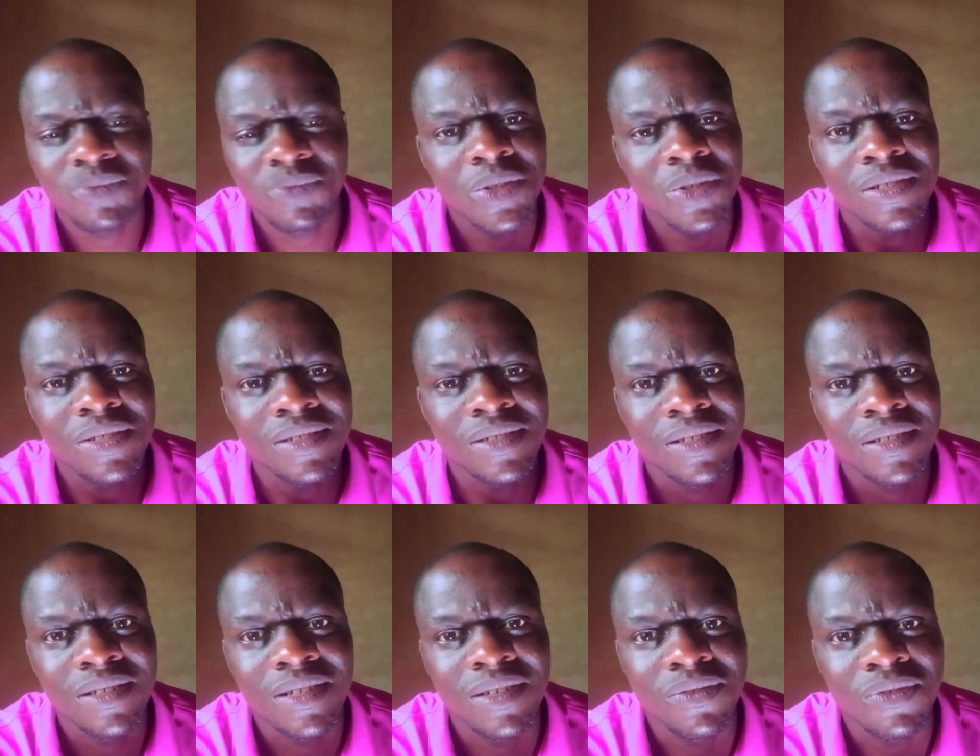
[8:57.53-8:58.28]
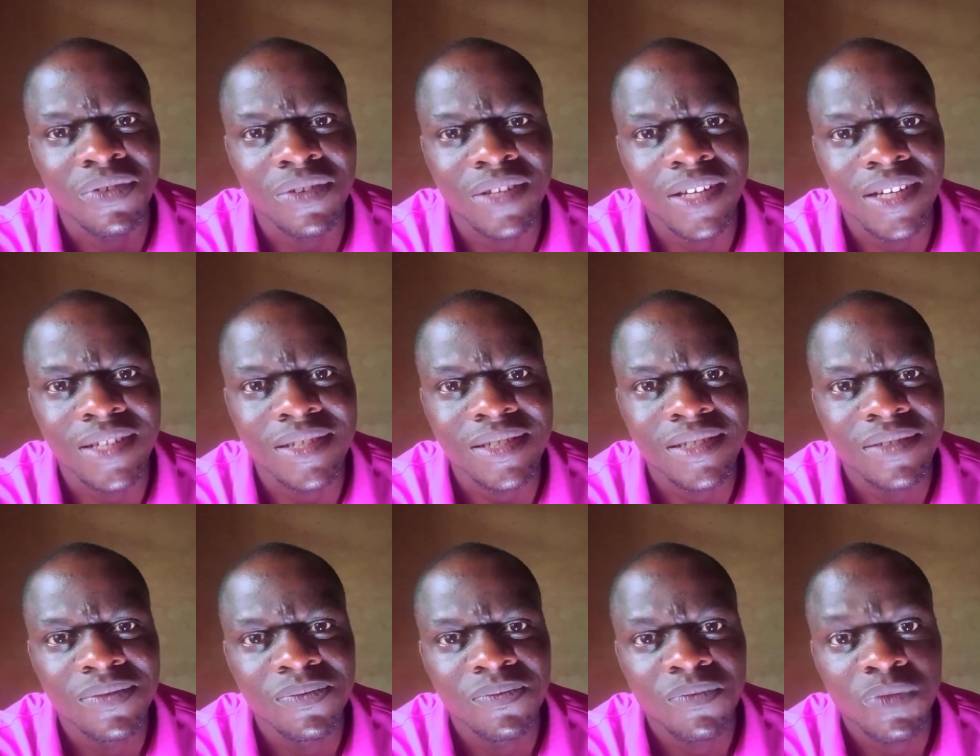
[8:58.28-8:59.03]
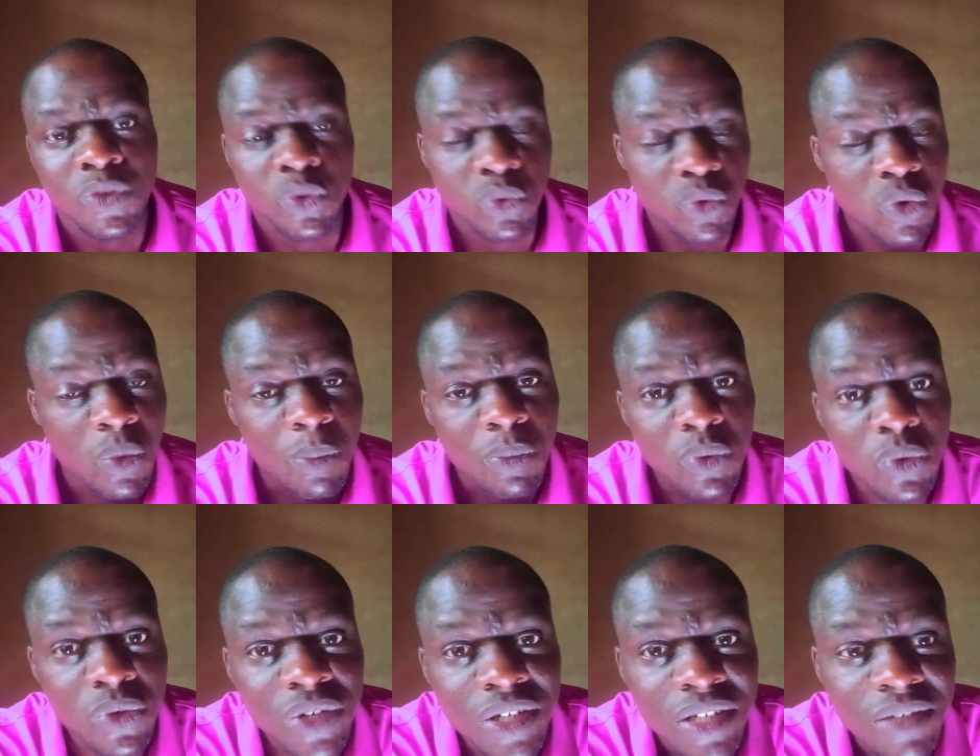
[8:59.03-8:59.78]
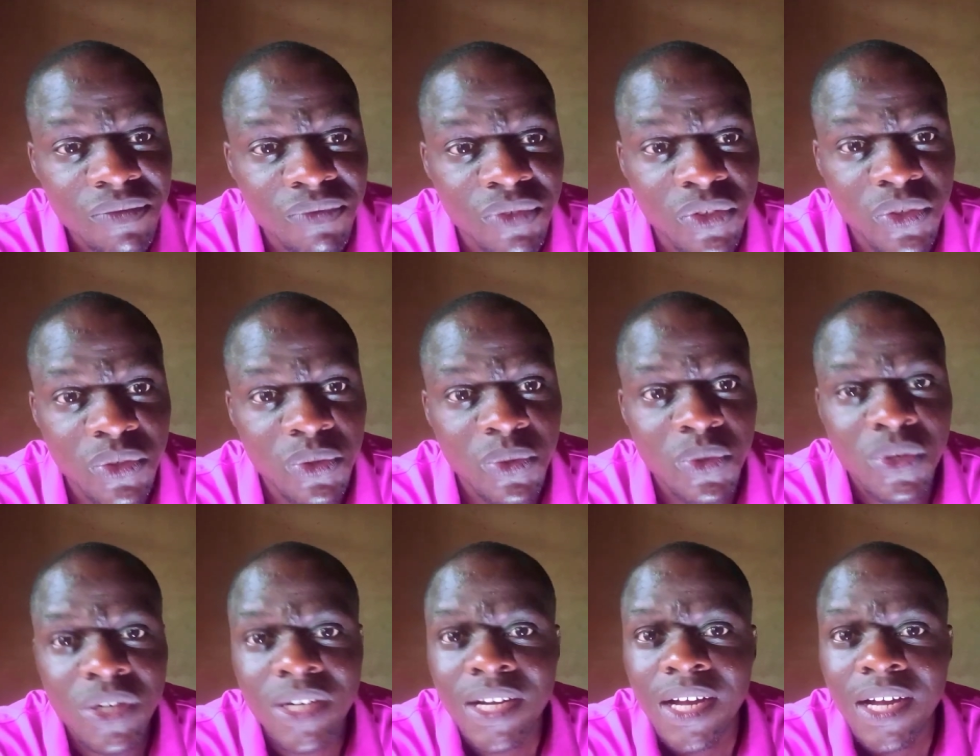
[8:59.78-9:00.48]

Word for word: What is the need for that? you uploaded a video